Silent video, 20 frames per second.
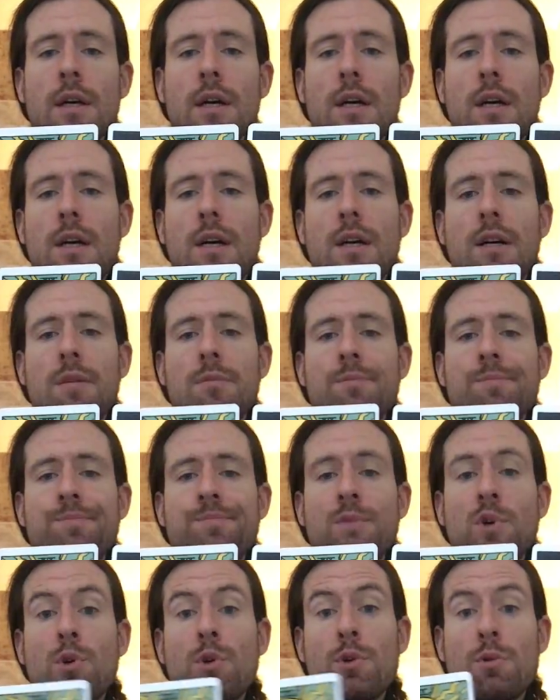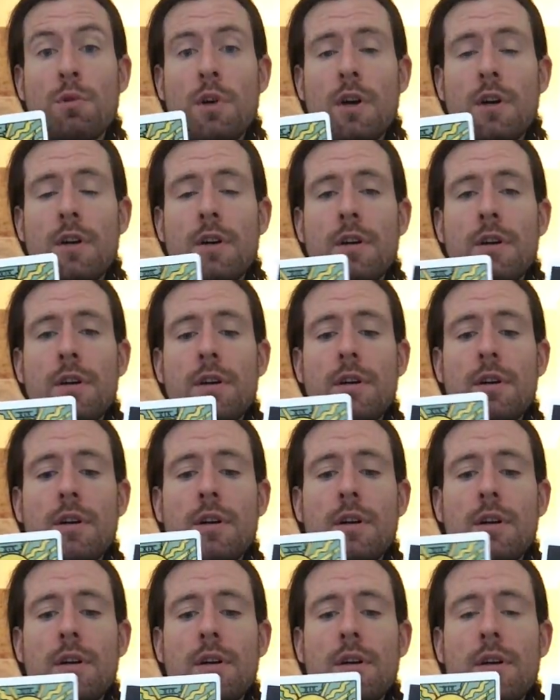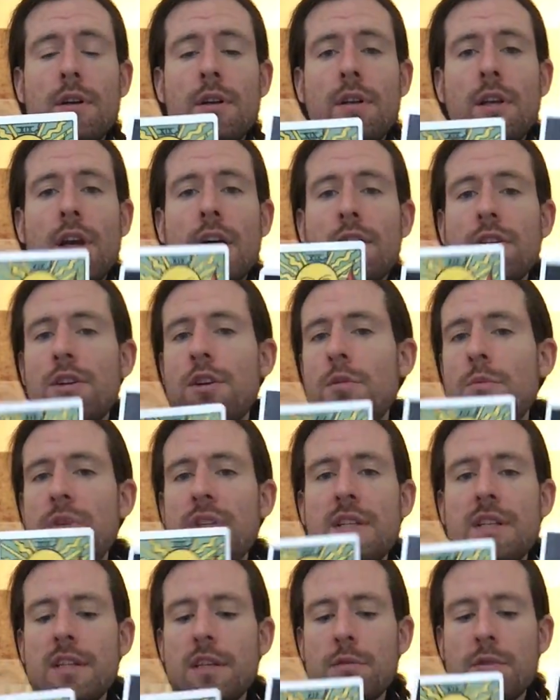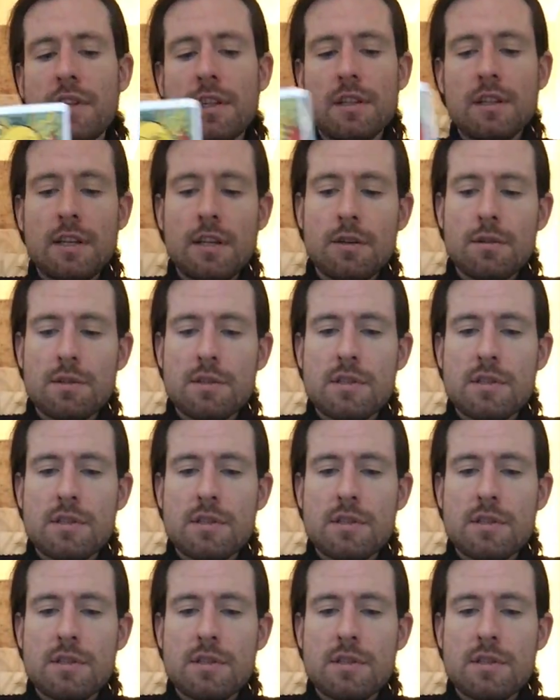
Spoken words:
or you are, you could be dealing with a Leo.